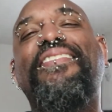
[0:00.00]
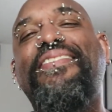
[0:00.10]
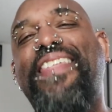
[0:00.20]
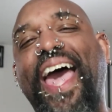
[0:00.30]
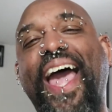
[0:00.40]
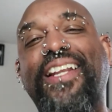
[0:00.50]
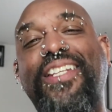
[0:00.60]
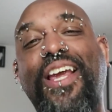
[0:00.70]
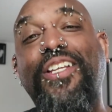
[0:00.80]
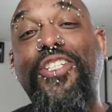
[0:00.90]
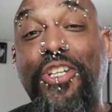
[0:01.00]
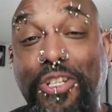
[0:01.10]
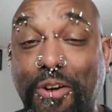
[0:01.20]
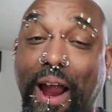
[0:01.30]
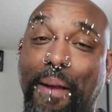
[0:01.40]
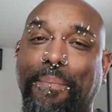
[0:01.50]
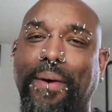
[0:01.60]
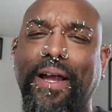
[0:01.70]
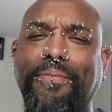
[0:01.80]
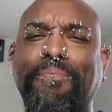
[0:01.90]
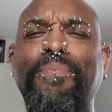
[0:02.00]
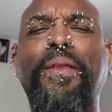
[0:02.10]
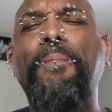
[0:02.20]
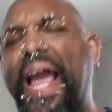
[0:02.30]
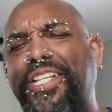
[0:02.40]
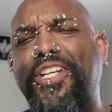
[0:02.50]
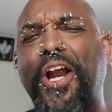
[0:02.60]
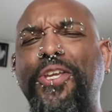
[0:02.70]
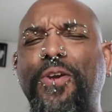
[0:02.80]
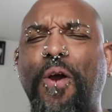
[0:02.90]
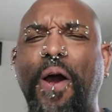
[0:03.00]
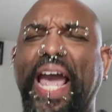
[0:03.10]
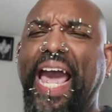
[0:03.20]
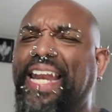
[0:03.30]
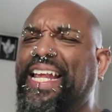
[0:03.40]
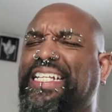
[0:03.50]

that subscribe button. Make sure you go ahead and